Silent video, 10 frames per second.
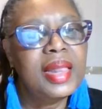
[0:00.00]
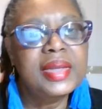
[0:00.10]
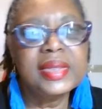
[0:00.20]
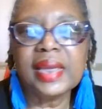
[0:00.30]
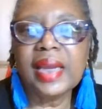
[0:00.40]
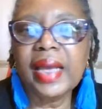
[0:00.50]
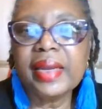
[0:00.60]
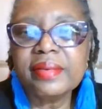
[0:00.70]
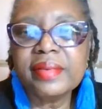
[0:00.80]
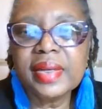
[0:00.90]
Saying hi
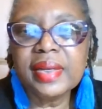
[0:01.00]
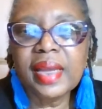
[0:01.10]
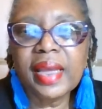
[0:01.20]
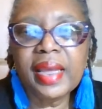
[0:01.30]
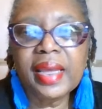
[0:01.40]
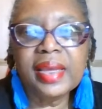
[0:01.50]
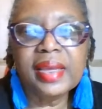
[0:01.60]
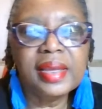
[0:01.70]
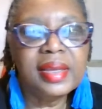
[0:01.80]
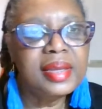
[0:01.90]
to Renee.
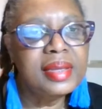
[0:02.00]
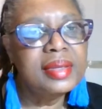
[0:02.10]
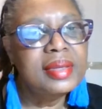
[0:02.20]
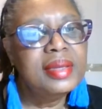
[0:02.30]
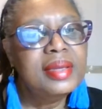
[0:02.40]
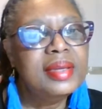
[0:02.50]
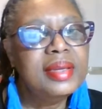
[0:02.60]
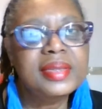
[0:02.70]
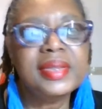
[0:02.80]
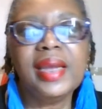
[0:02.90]

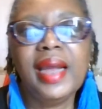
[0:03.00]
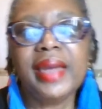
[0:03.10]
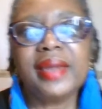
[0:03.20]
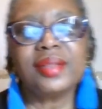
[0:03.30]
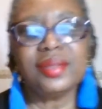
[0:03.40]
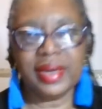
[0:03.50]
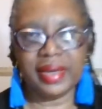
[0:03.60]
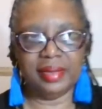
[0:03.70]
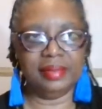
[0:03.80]
Saying hi to Gloria.